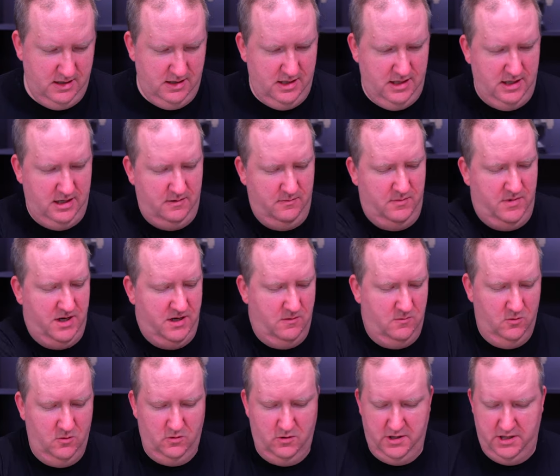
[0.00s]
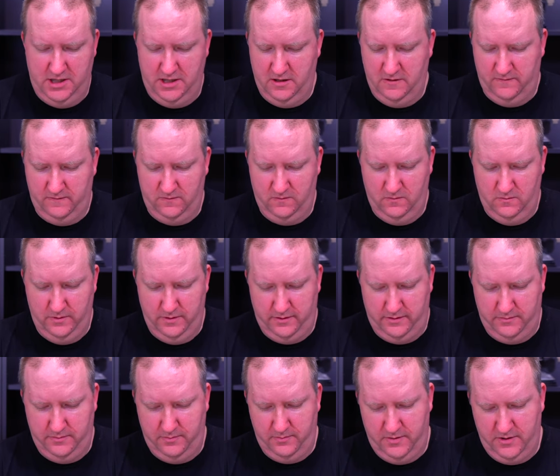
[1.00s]
Again, being real careful
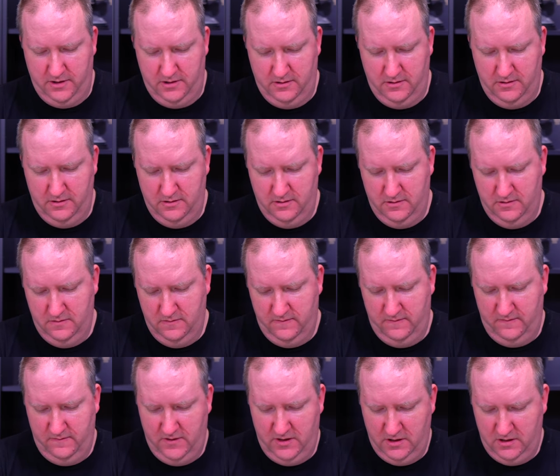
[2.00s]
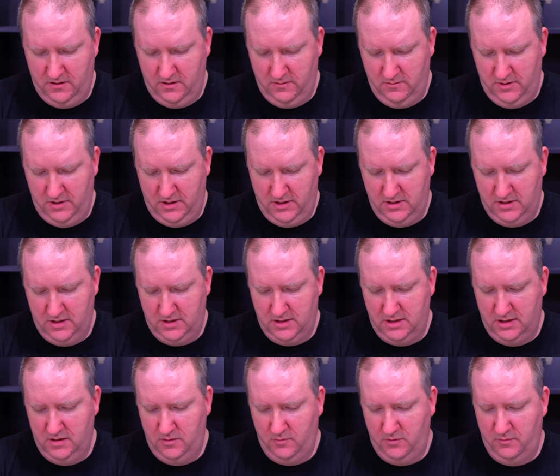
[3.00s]
with the figure because his
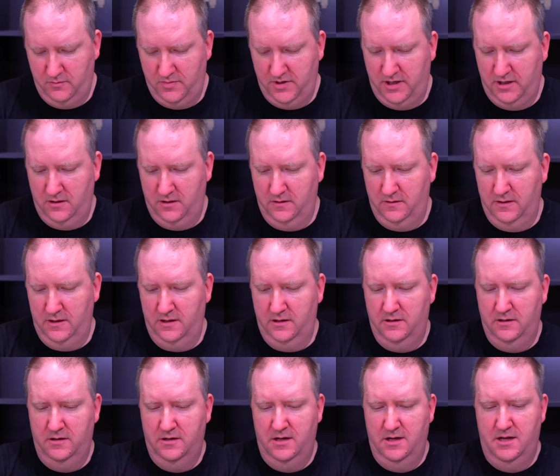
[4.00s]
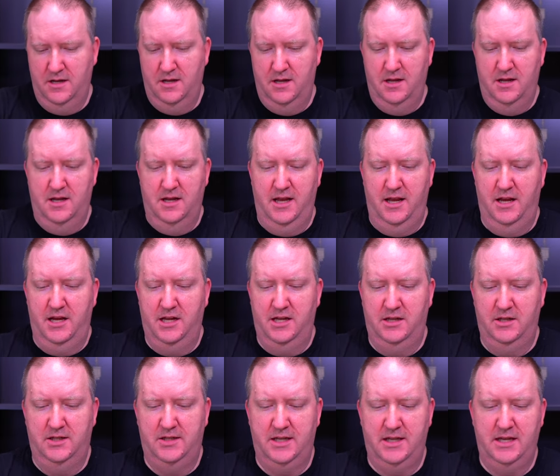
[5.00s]
little propeller there. And you
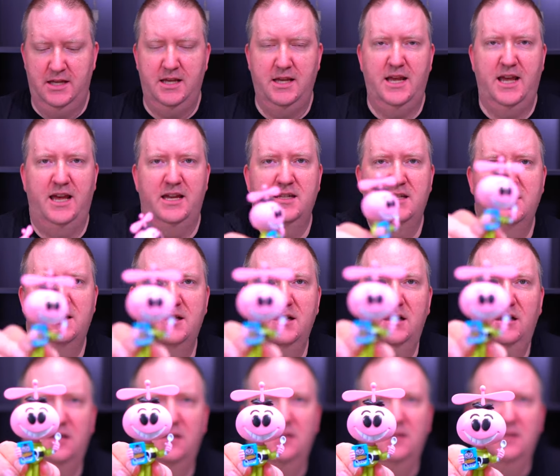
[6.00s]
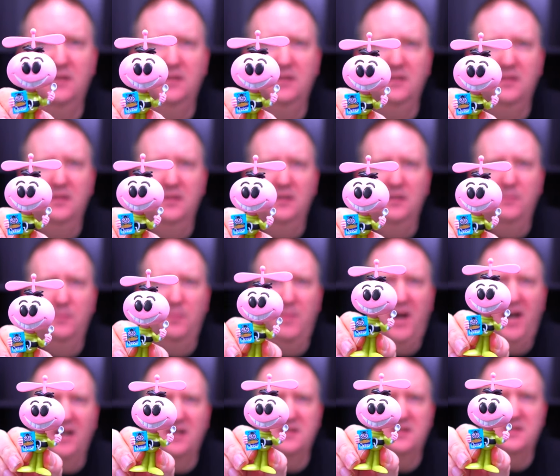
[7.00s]
can see he has his little
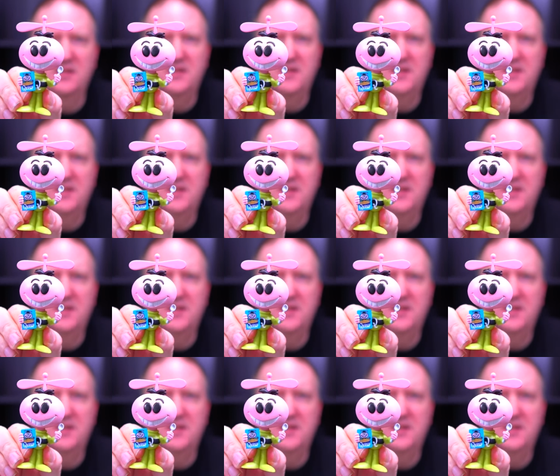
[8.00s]
box of